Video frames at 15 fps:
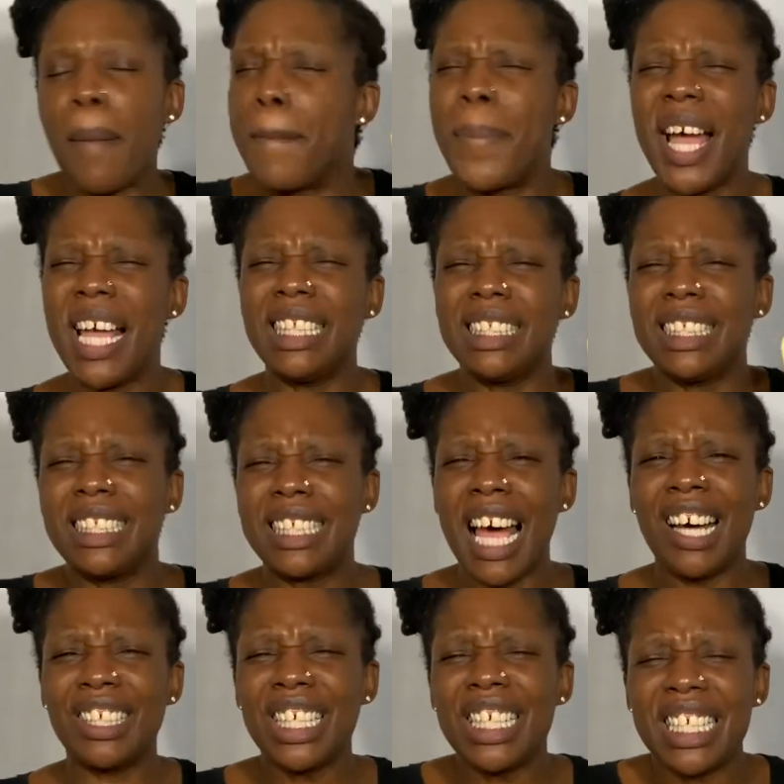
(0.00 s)
Pens
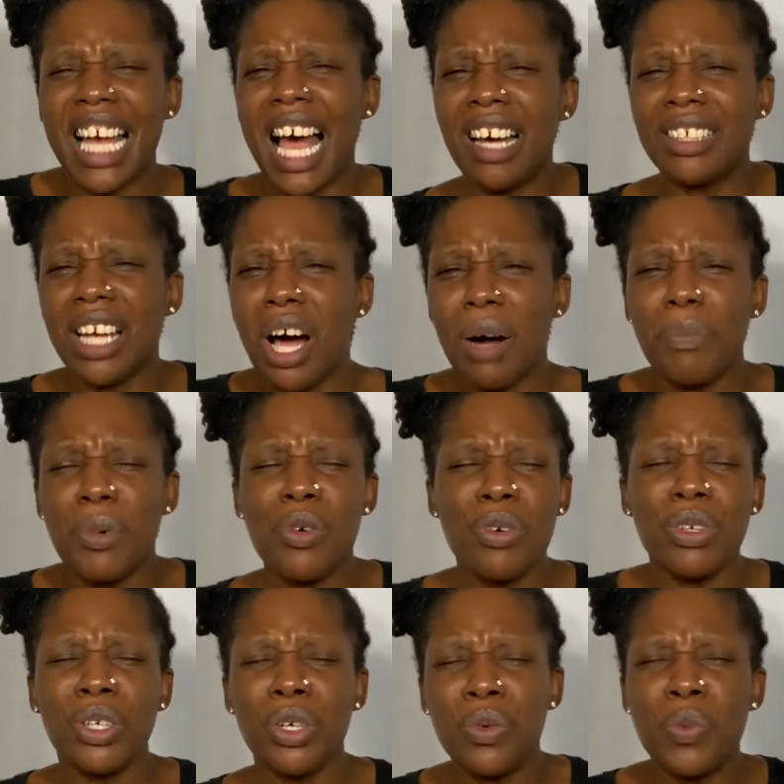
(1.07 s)
down and count up all
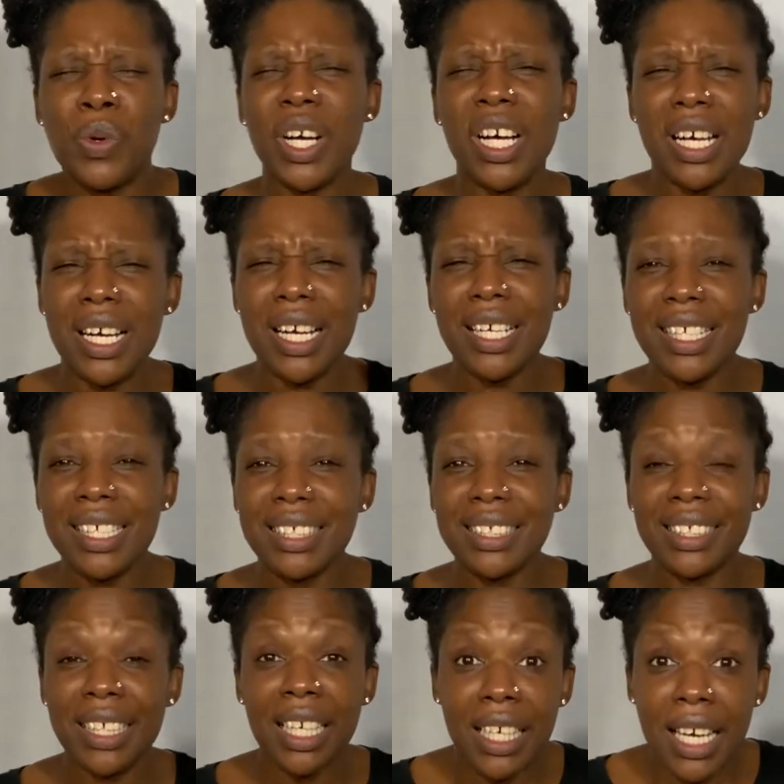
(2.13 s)
your words.
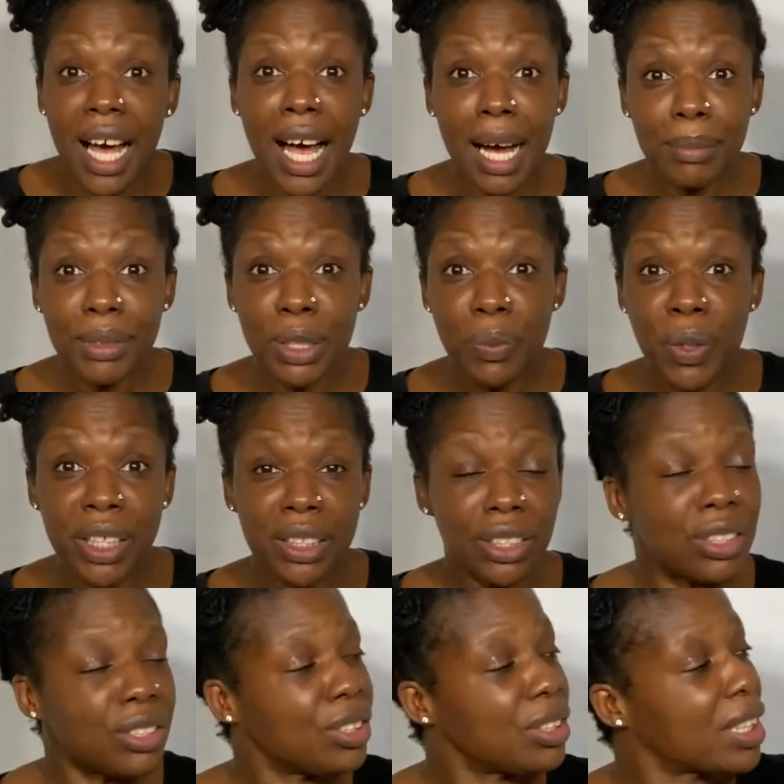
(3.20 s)
How many words
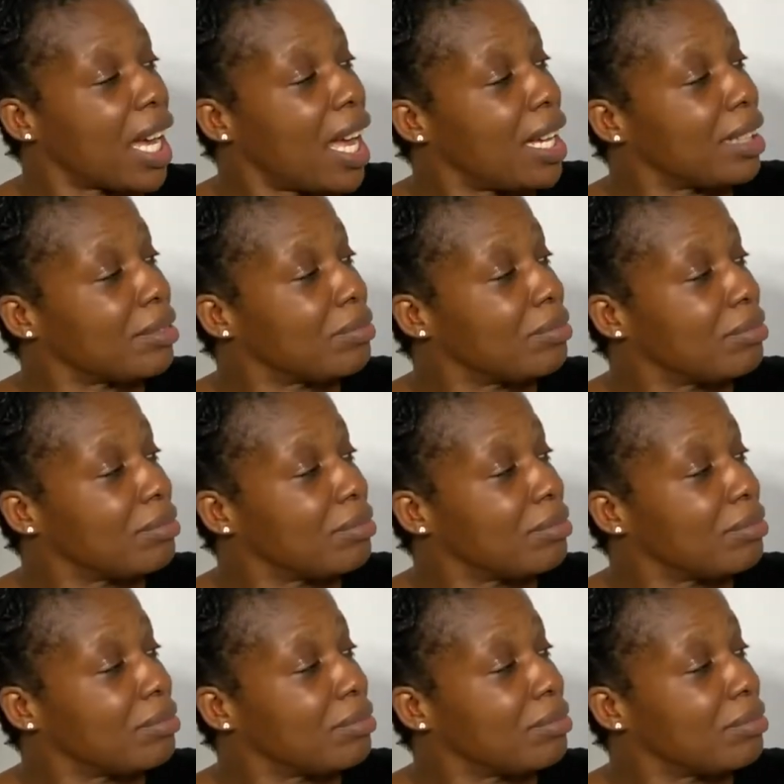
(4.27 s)
did you get?